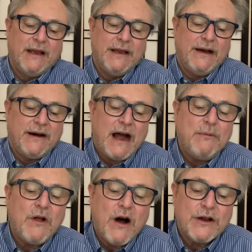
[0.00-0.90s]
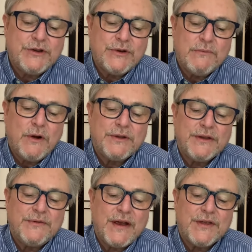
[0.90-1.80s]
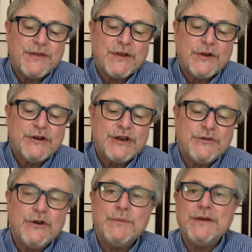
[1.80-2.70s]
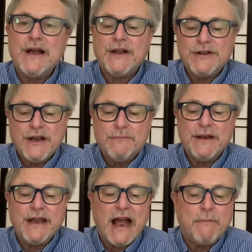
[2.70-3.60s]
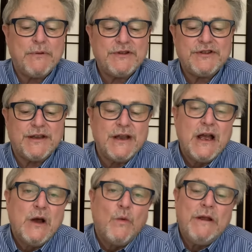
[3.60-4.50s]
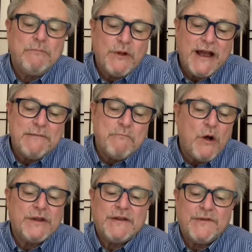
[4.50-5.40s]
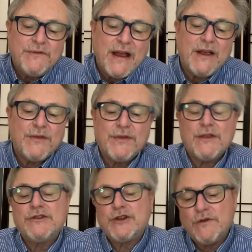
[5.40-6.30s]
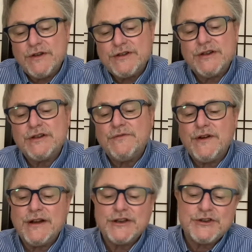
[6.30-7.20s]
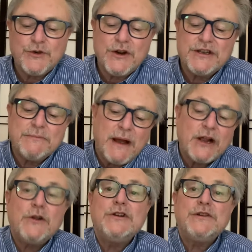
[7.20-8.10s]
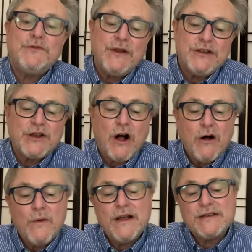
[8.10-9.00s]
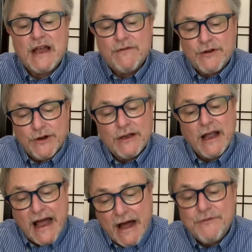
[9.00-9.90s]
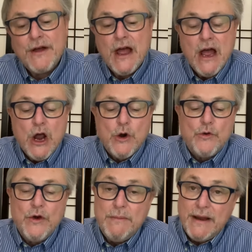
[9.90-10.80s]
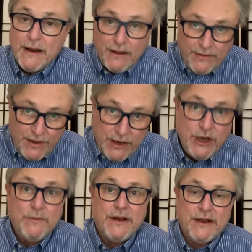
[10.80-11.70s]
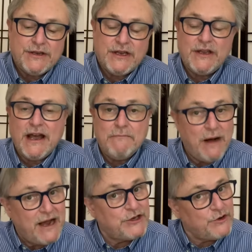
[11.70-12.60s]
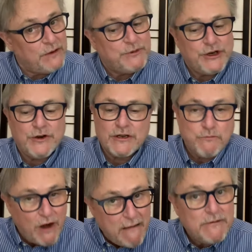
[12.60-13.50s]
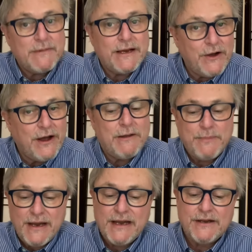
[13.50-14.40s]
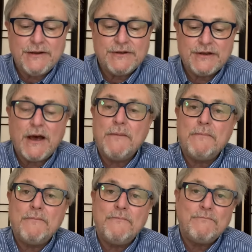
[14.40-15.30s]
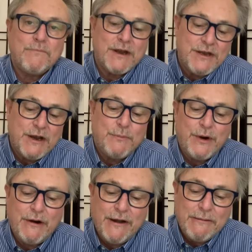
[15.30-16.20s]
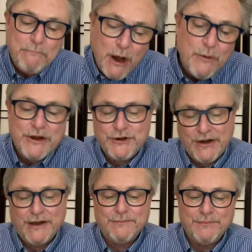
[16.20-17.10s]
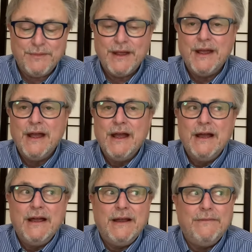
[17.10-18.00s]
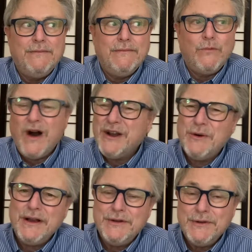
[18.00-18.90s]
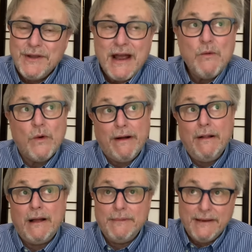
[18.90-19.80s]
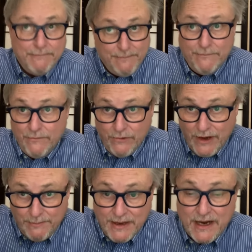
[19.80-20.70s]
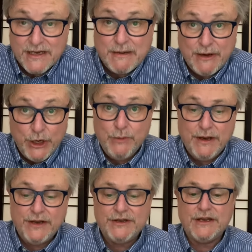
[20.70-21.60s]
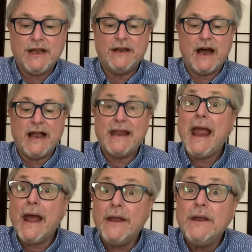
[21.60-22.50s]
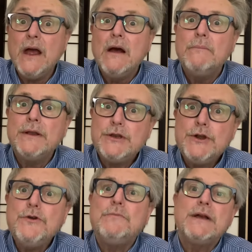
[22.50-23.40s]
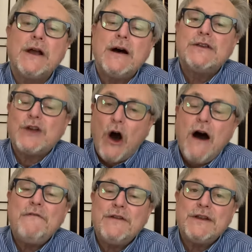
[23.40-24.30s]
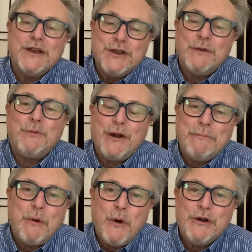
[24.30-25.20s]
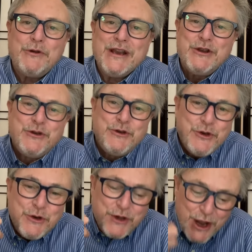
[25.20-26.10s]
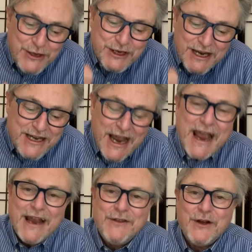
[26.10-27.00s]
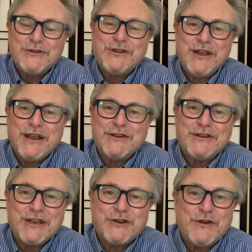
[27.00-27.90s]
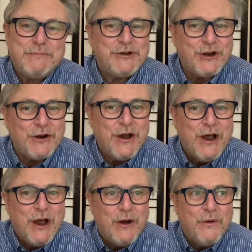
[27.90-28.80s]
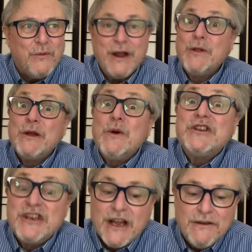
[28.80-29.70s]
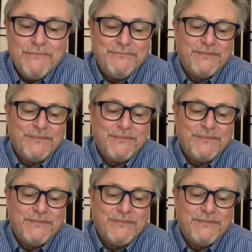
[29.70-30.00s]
Now, I belong to a multi-faith clergy group in downtown Minneapolis, and we plan multi-faith services of various sorts, and my clergy friends always have a good laugh ribbing the humanists that my scripture is probably going to be some contemporary poetry. And why do I do that? Well, I mean, one, because I'm a humanist and I can, but two, because often contemporary poetry does contain those things that scripture we only wish did.